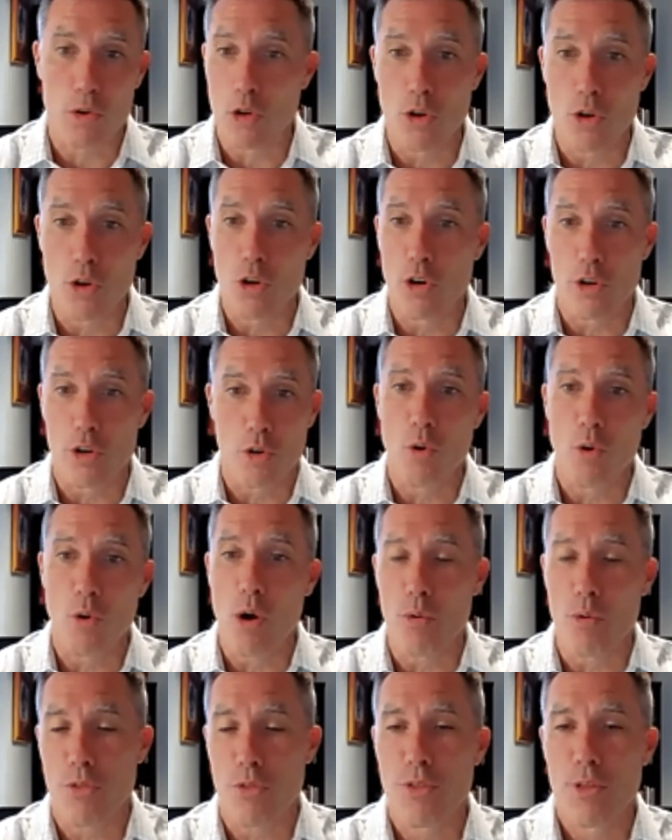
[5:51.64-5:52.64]
good or
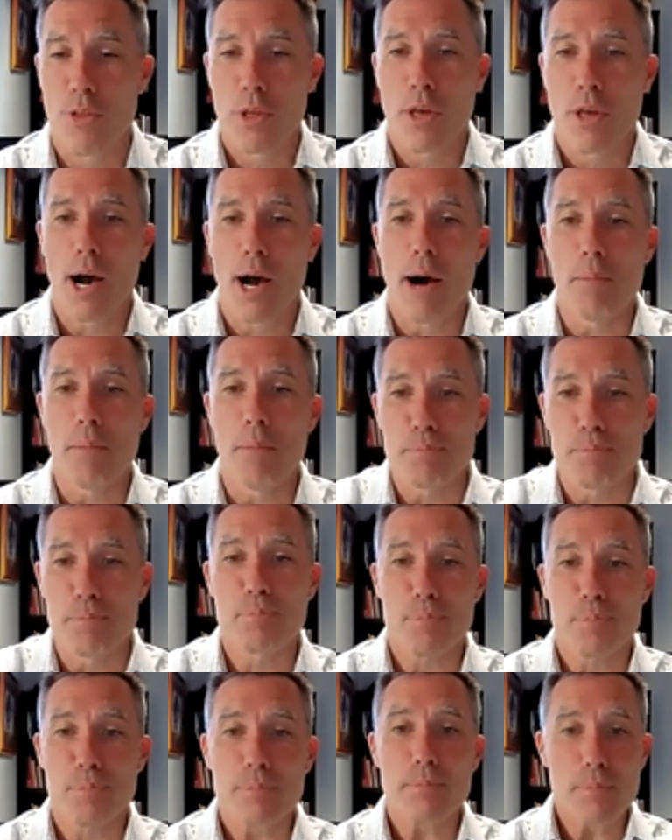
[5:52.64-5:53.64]
growth.
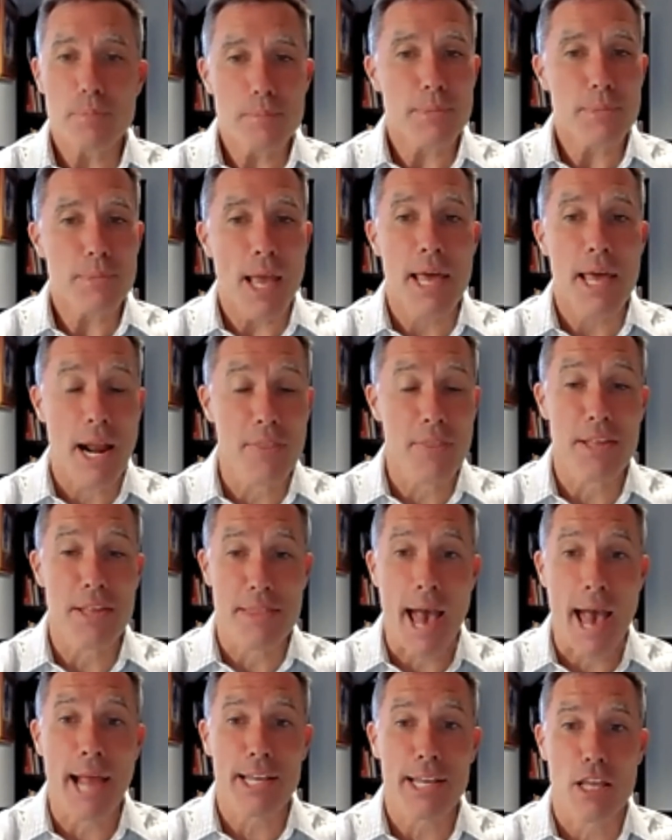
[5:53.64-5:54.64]
And I
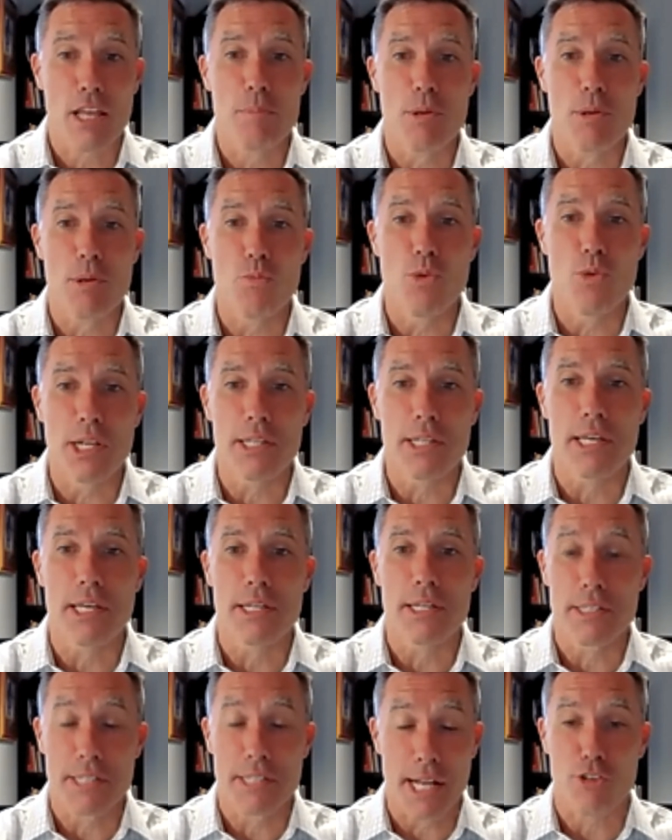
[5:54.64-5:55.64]
think that can be
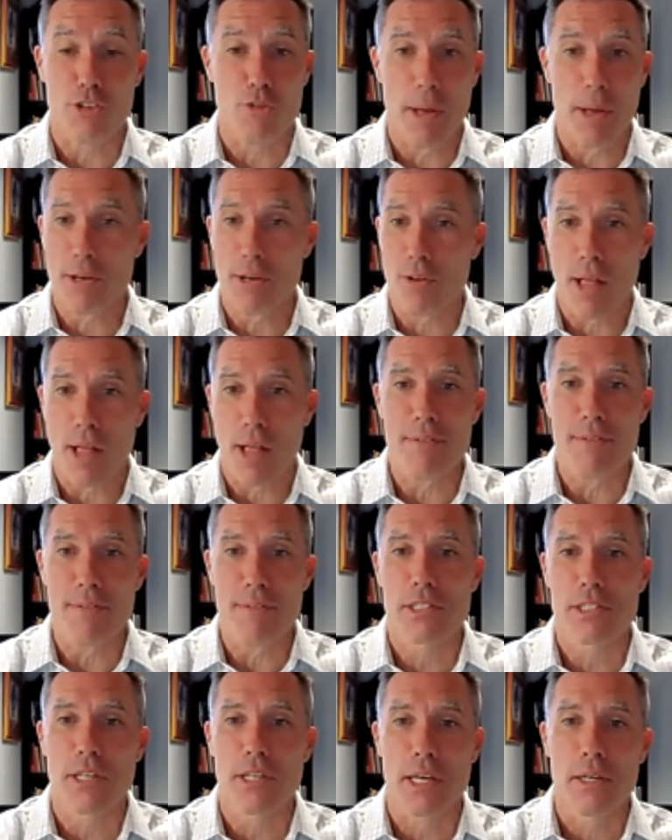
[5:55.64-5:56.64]
really detrimental,
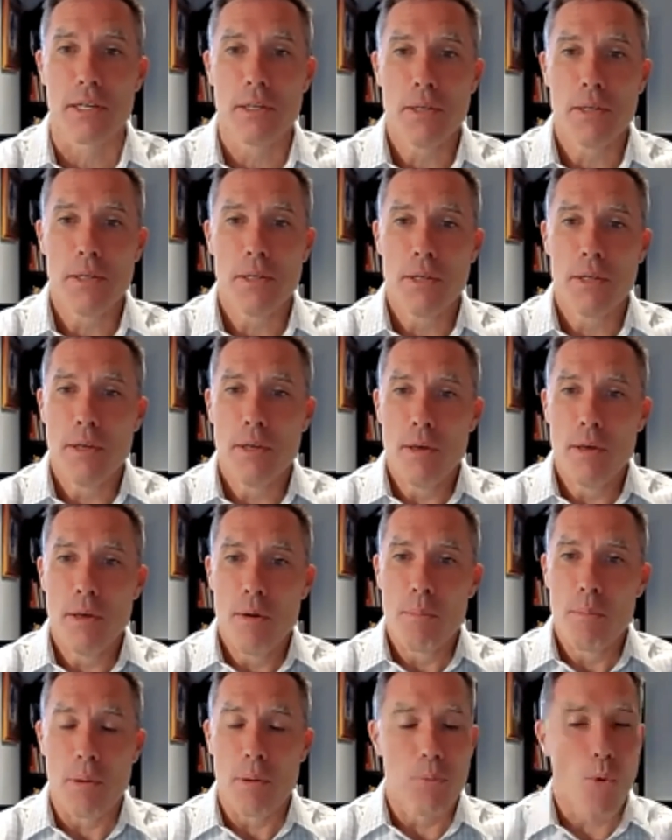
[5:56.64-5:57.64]
obviously.
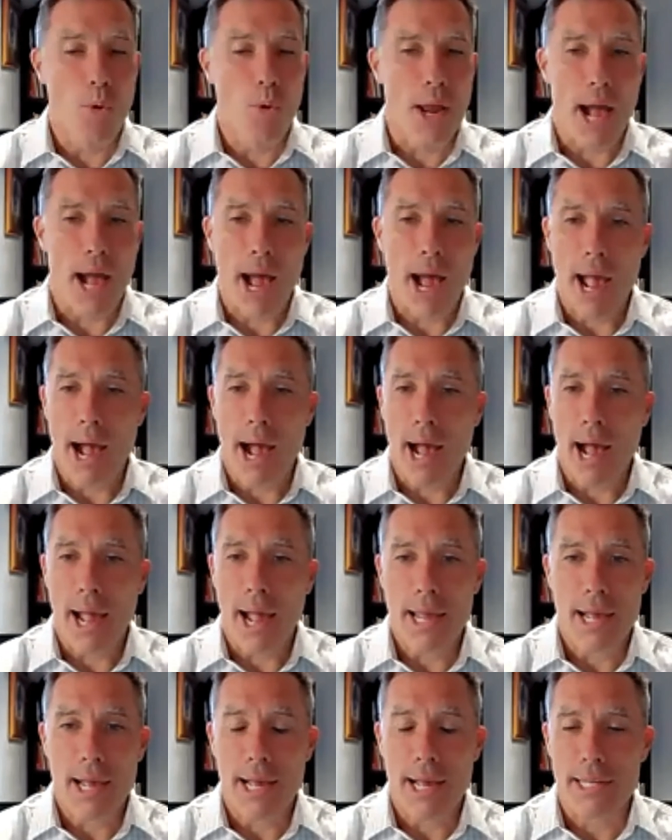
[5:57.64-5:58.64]
But boy,
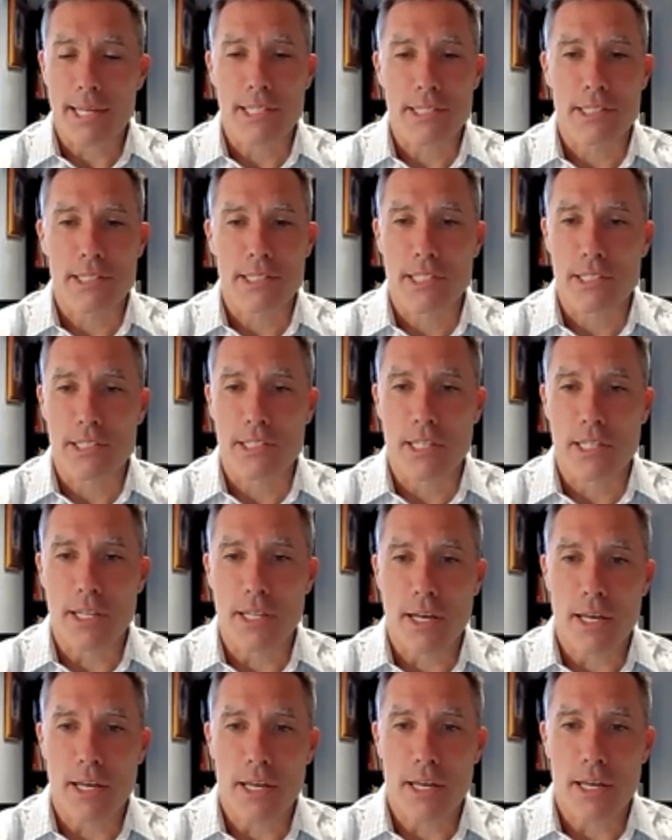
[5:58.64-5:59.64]
I guess just in
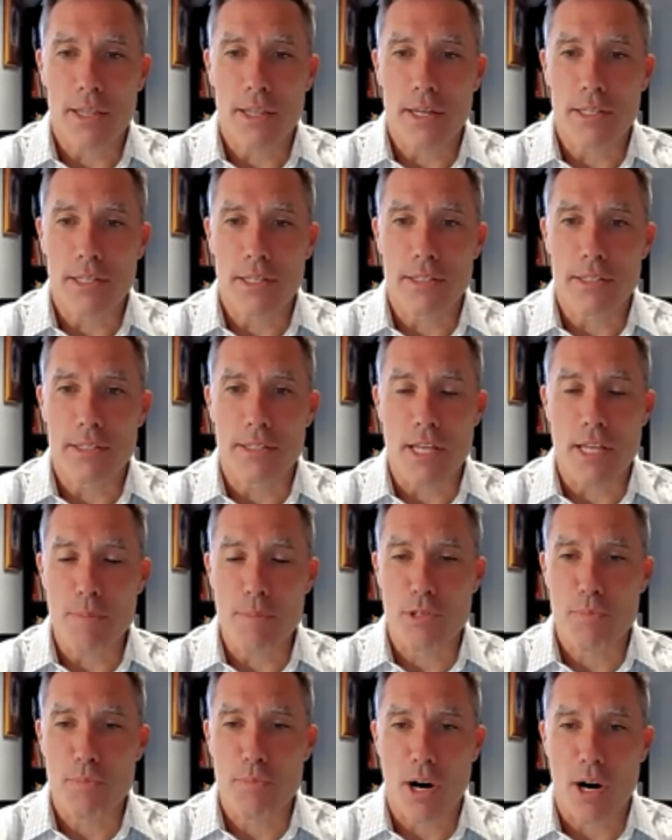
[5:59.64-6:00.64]
the
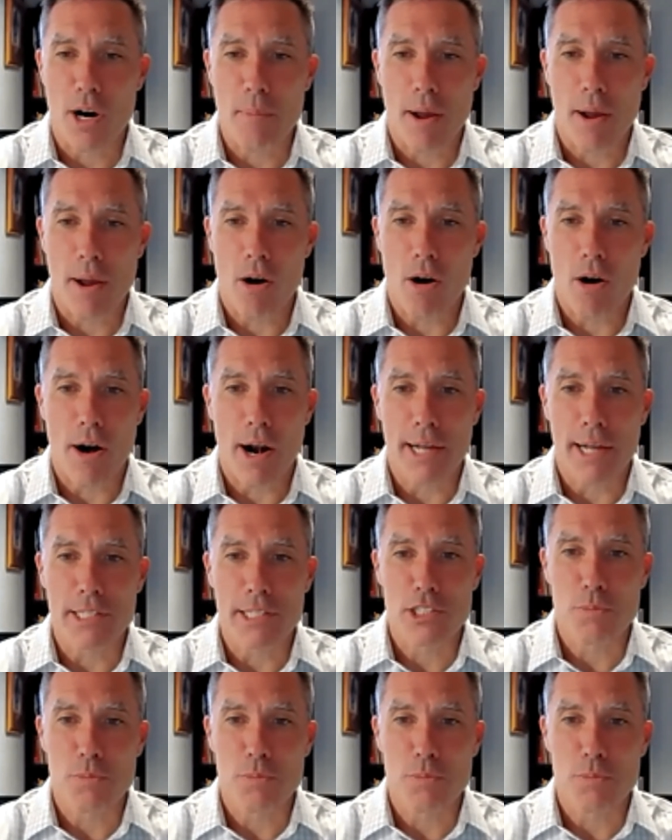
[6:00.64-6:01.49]
deepest part of my heart, I